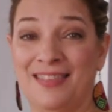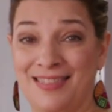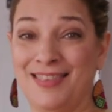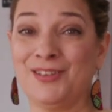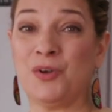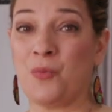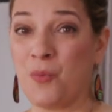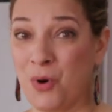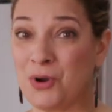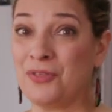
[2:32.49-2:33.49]
These are
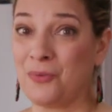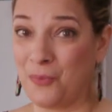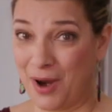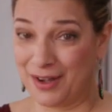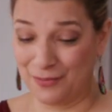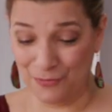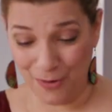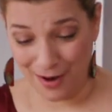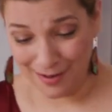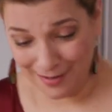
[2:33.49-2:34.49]
worth waiting
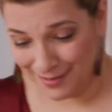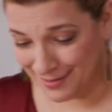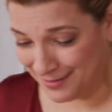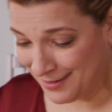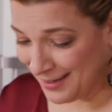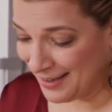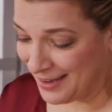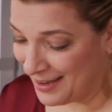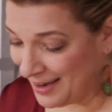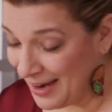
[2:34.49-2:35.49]
for.
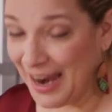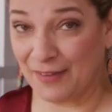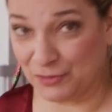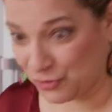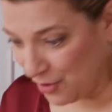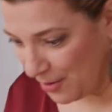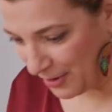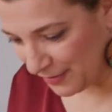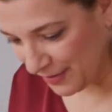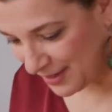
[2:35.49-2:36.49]
I have to try
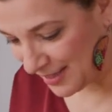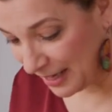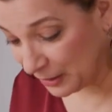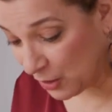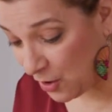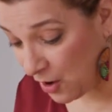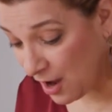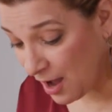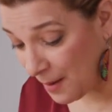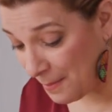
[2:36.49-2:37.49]
one of these. They look
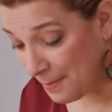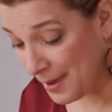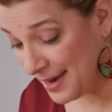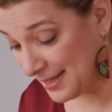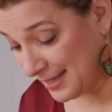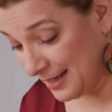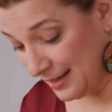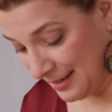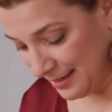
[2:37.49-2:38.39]
amazing.